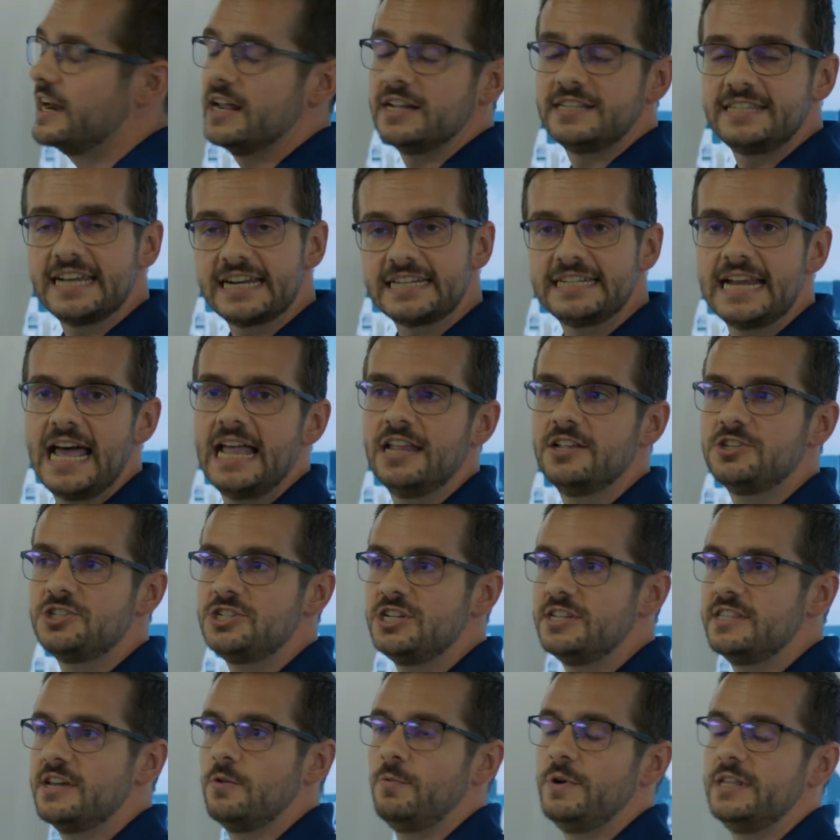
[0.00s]
kind of
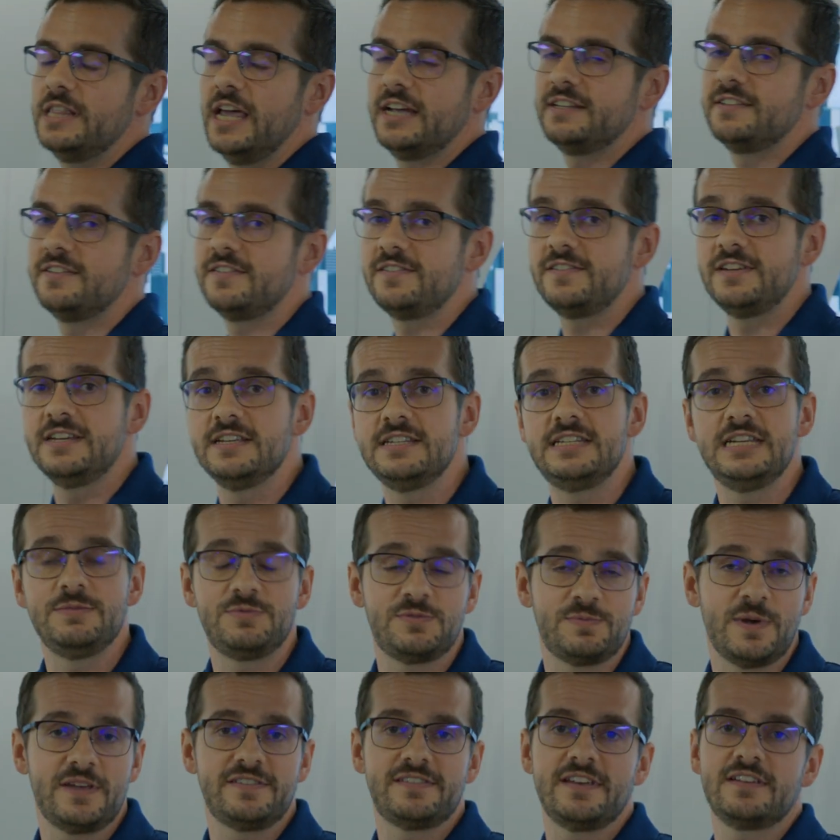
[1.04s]
technology that we'd like to see in
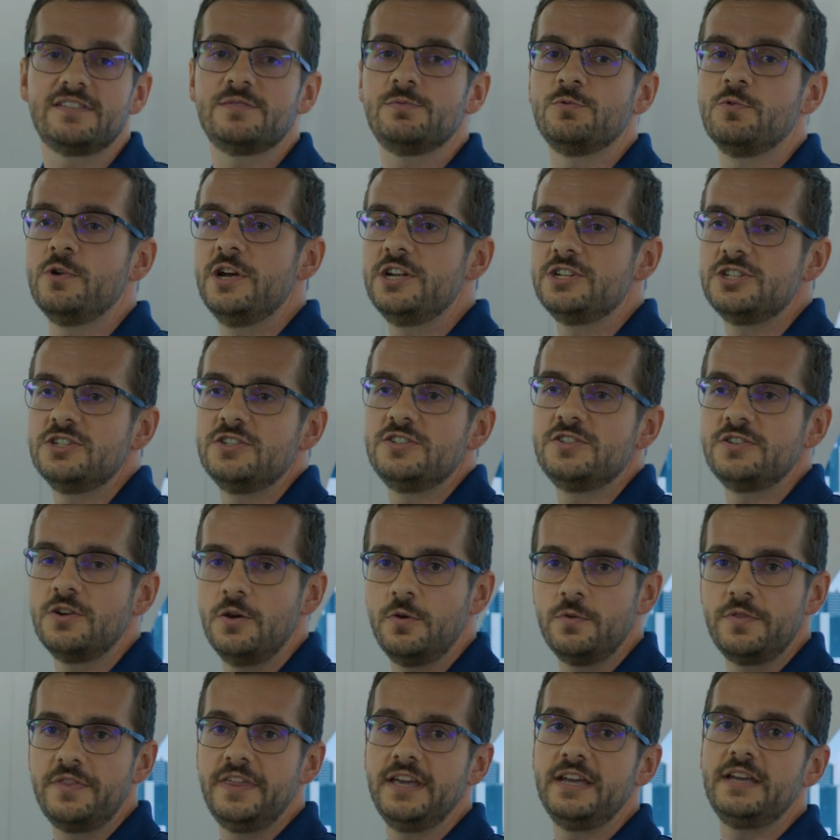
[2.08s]
deep space exploration.
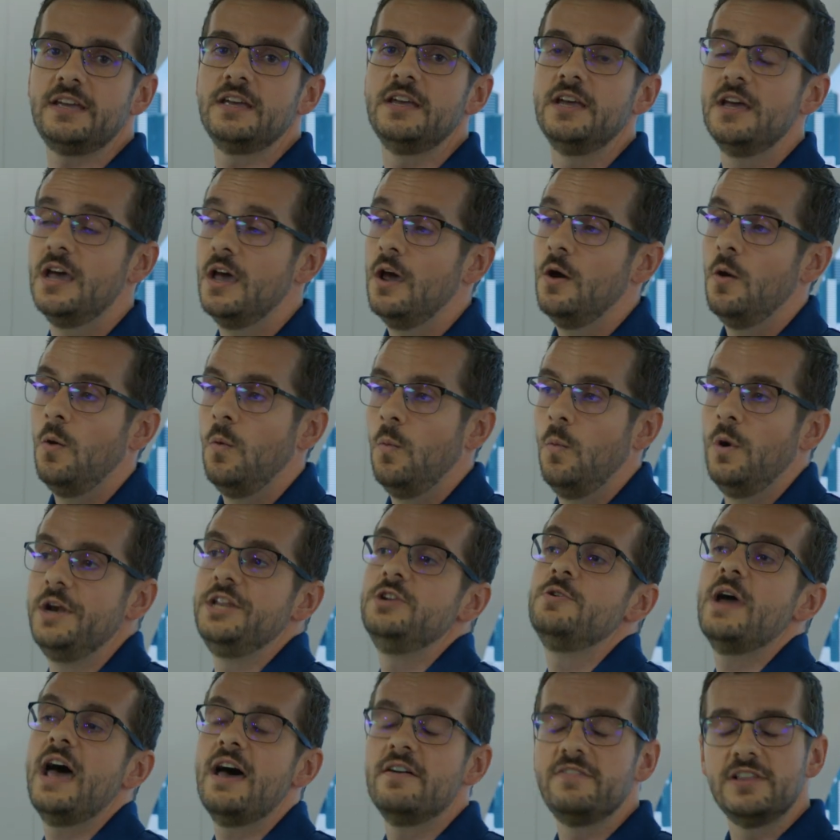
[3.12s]
So think
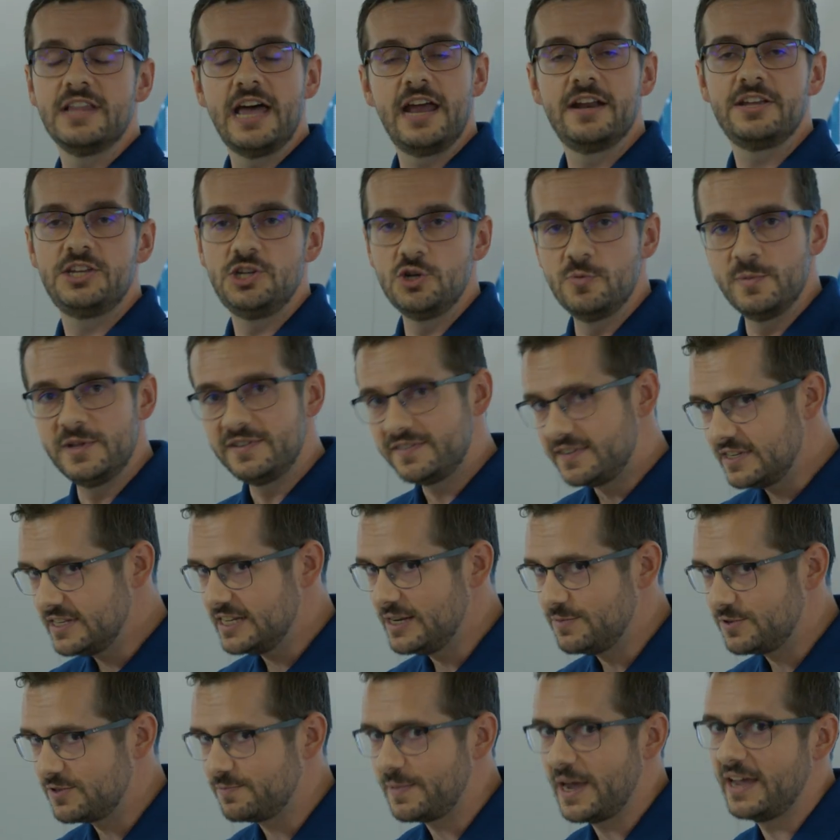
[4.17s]
when you have a lot of humans in
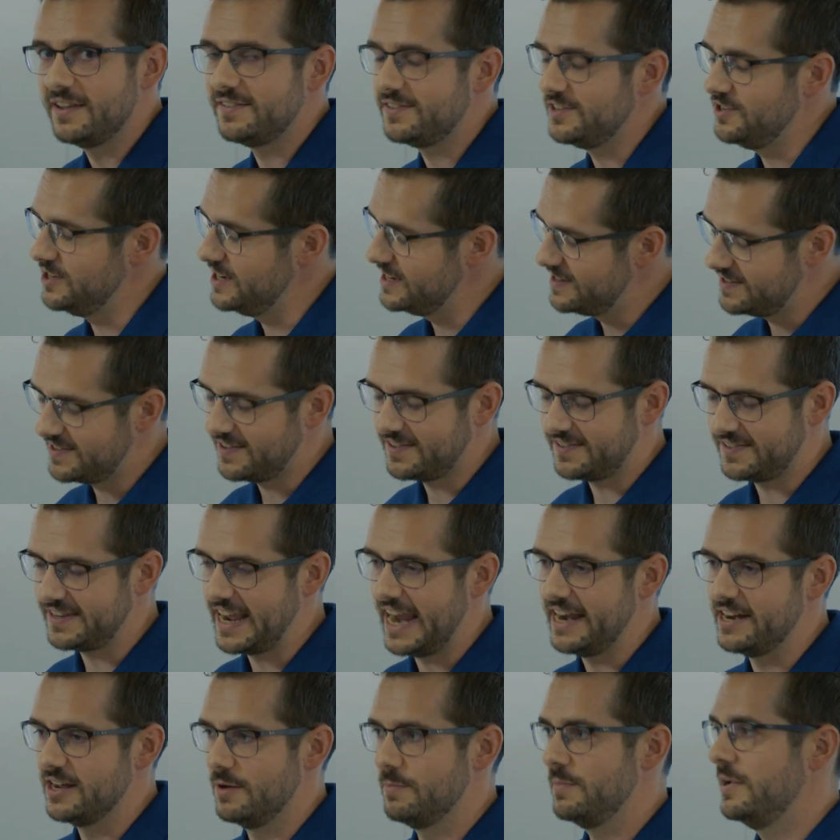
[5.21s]
deep space, you need to
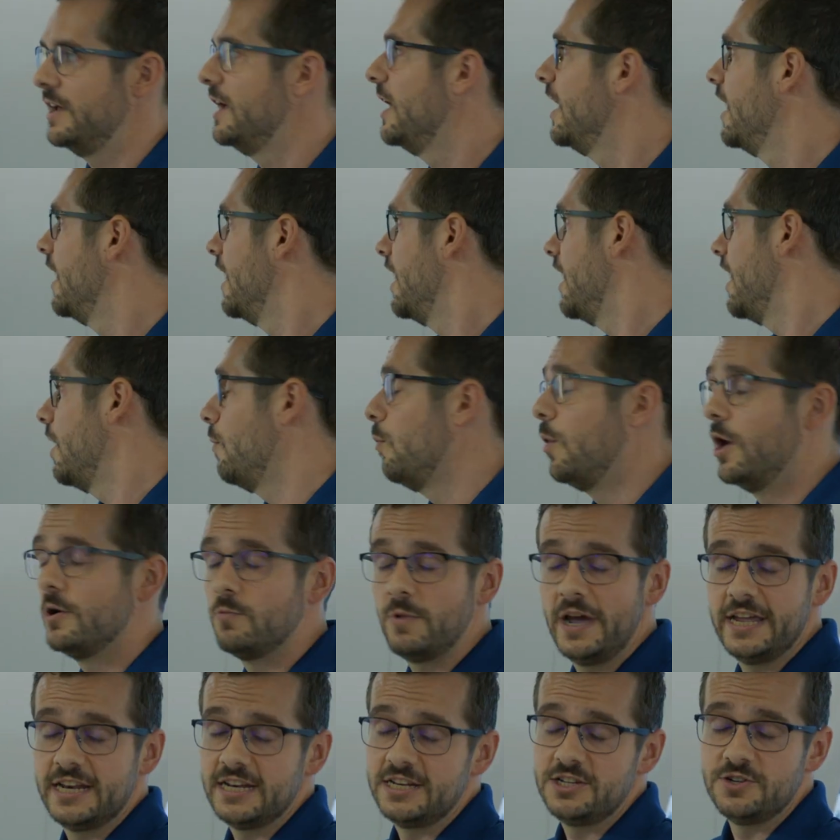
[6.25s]
sustain them.
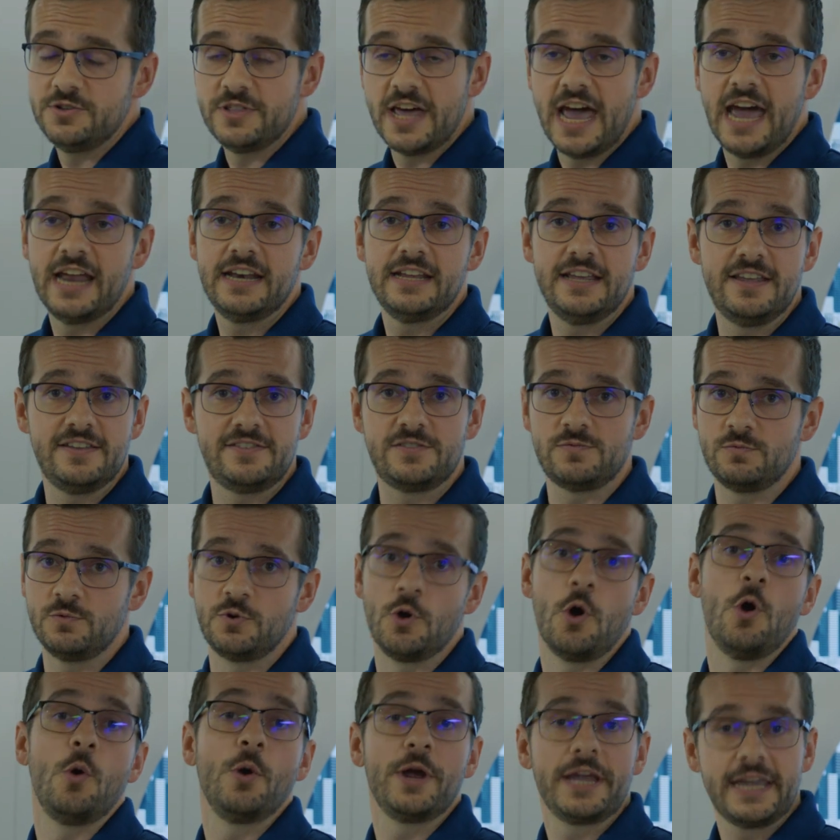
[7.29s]
One way to do that is
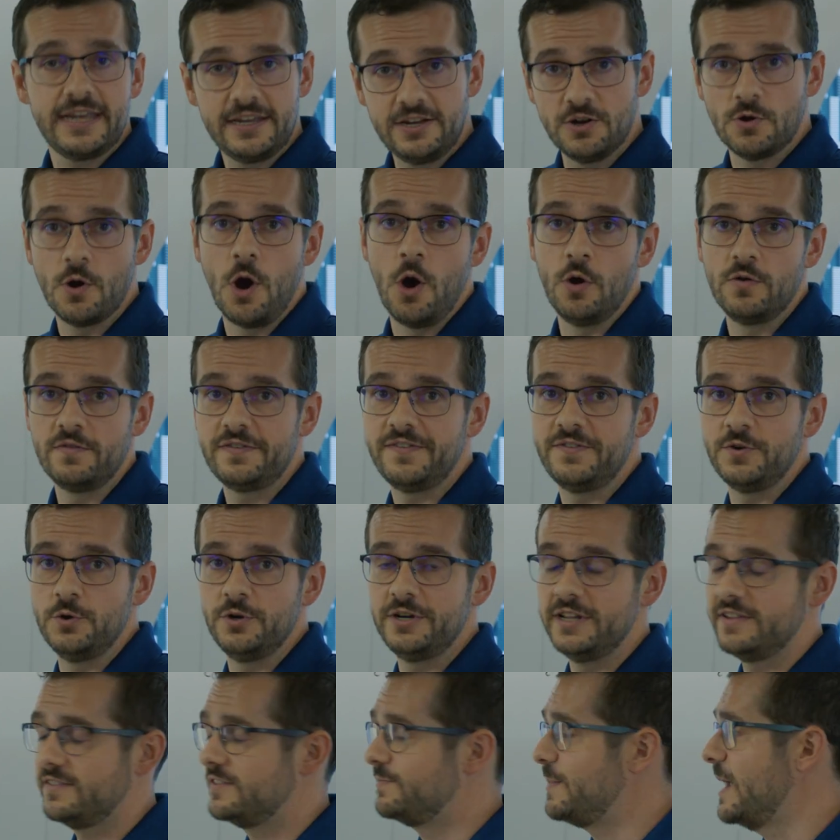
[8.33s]
growing your own
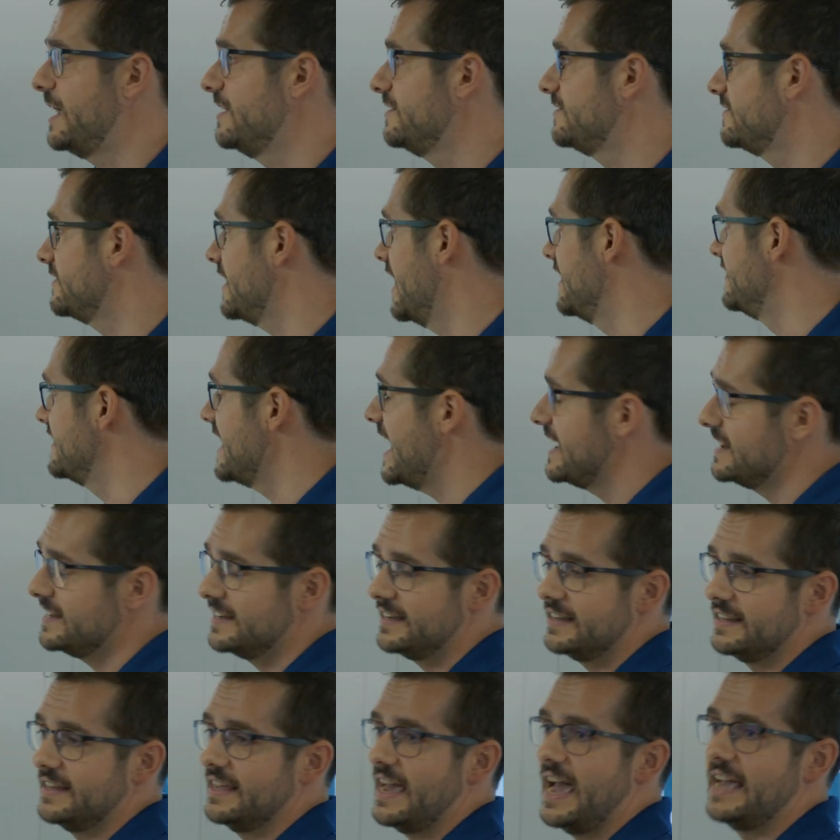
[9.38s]
food in space, and
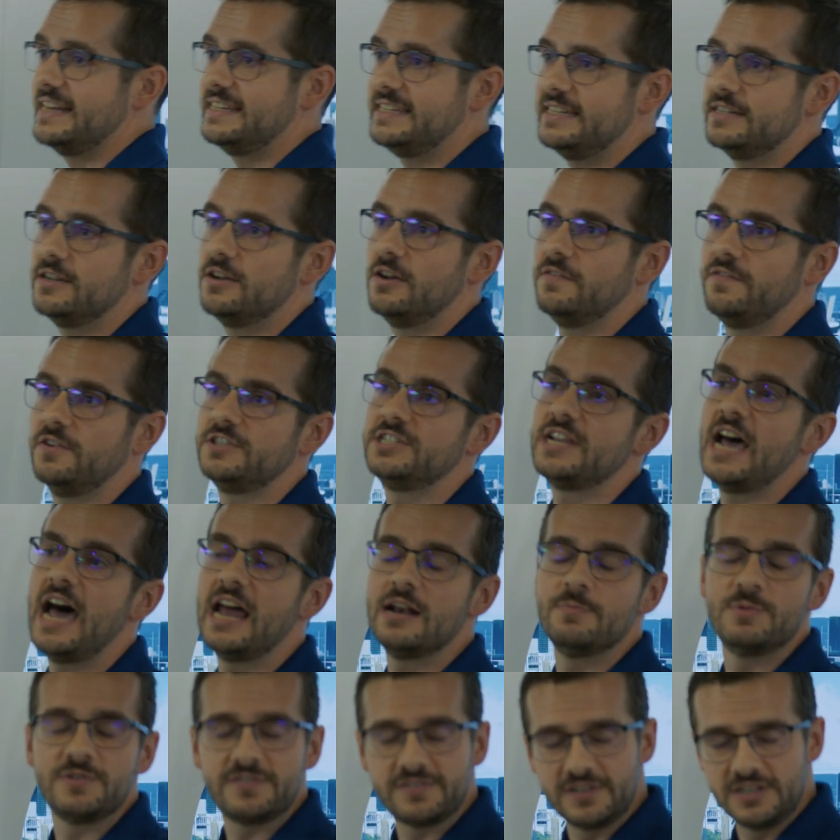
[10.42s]
the idea of
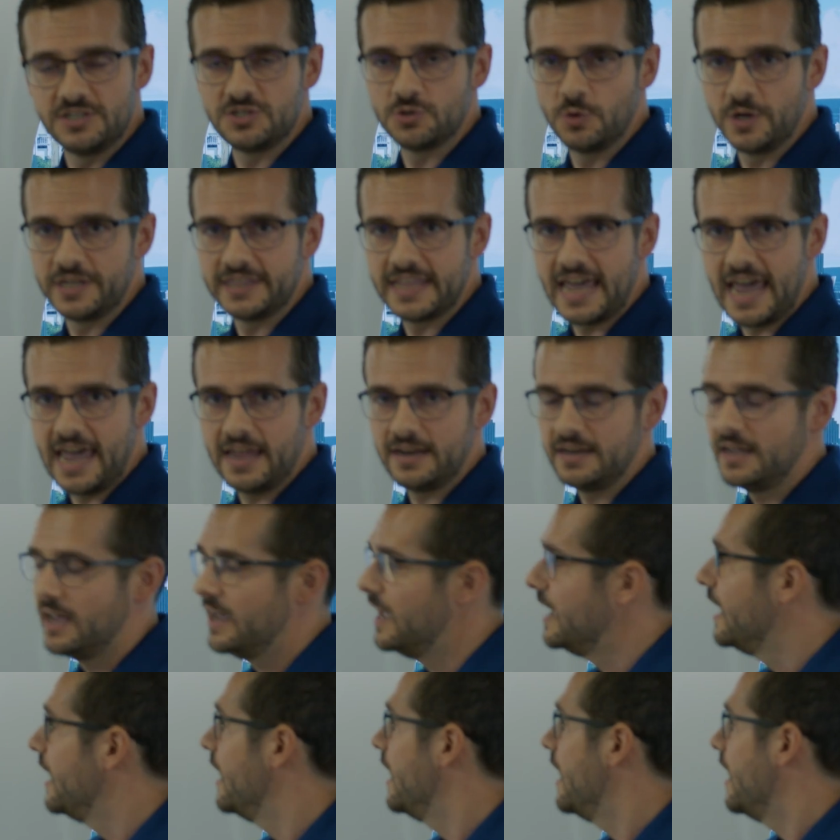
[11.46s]
autonomously doing that
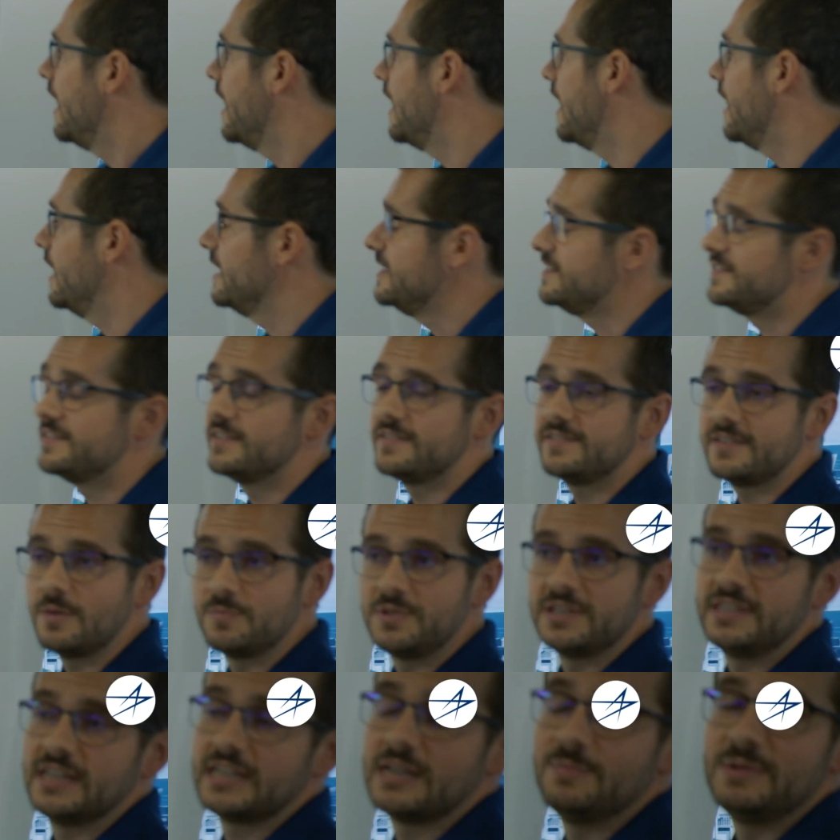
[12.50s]
is
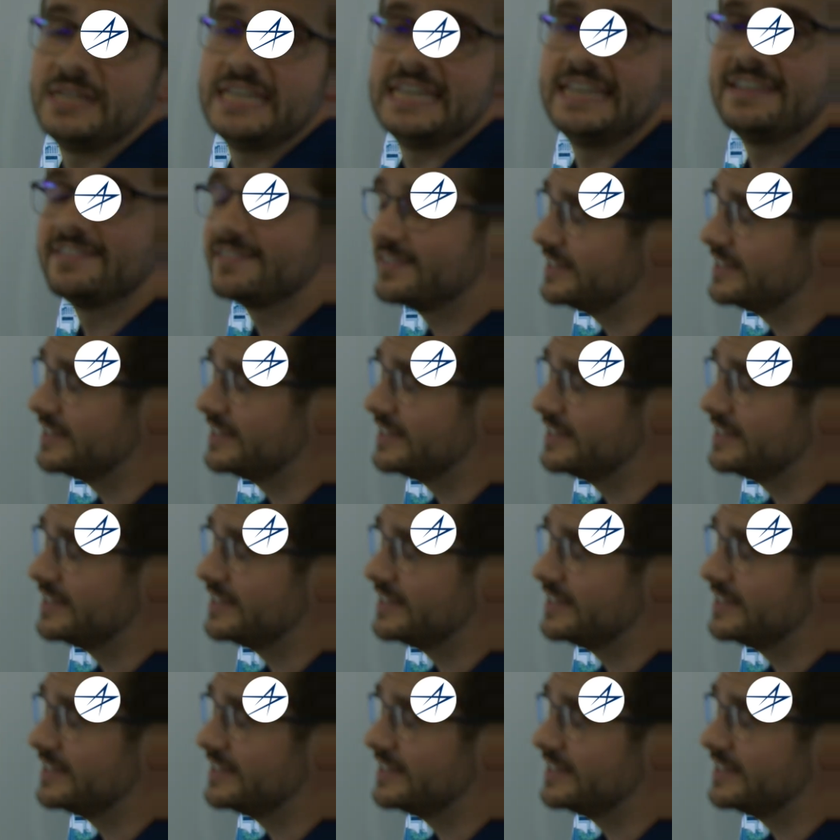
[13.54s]
something that can be